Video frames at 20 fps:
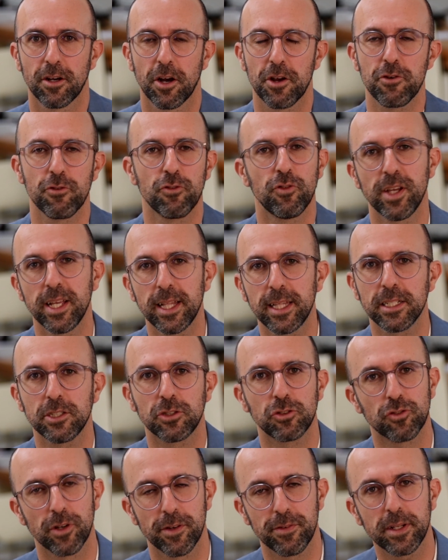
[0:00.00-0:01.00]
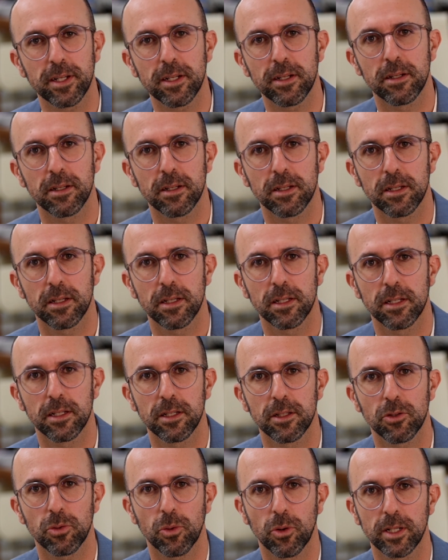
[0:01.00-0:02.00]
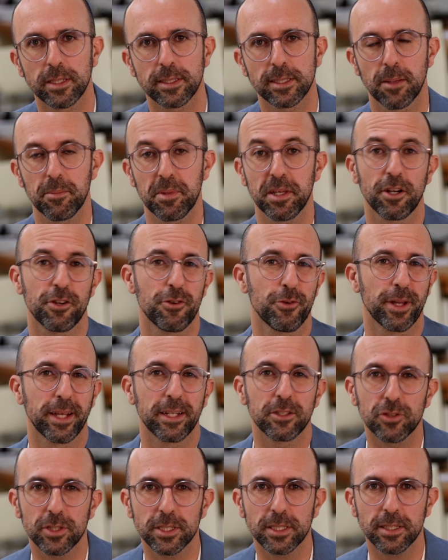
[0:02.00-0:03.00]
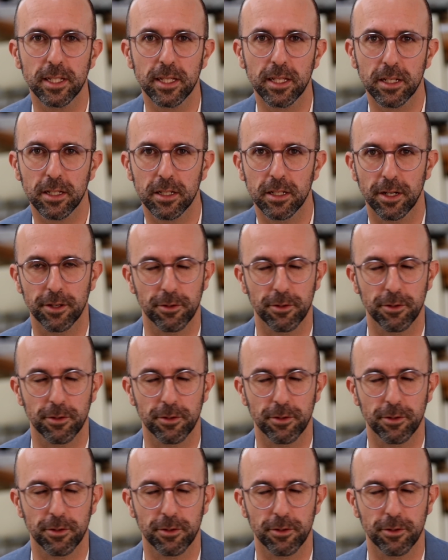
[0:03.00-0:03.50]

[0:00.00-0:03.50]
Are you really driven towards something? Are you interesting?